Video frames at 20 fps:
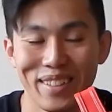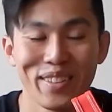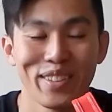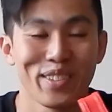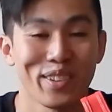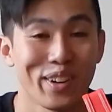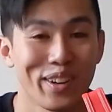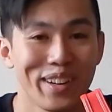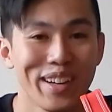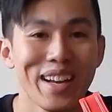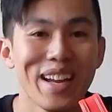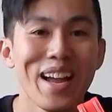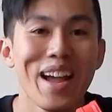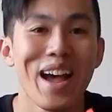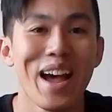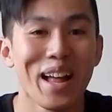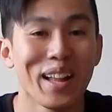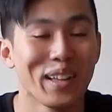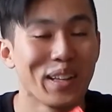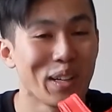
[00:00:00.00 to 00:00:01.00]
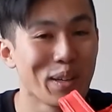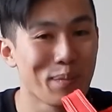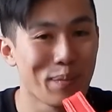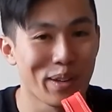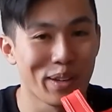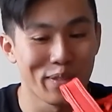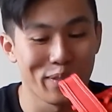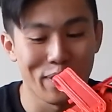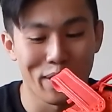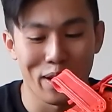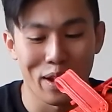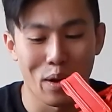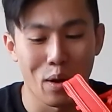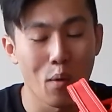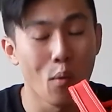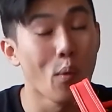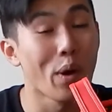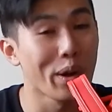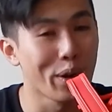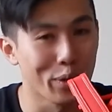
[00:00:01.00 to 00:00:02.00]
sorry, a little bit of a
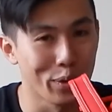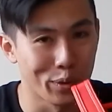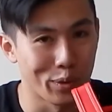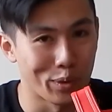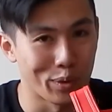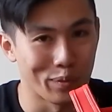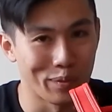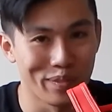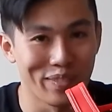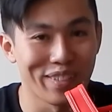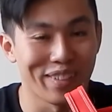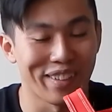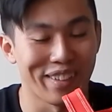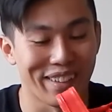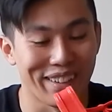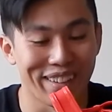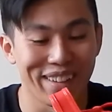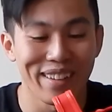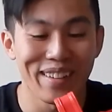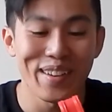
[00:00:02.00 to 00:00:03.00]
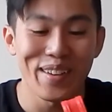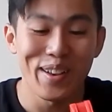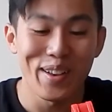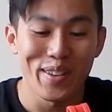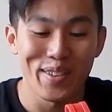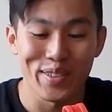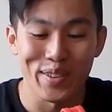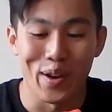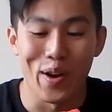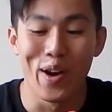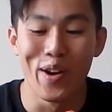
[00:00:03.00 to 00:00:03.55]
wiggle room, right? So,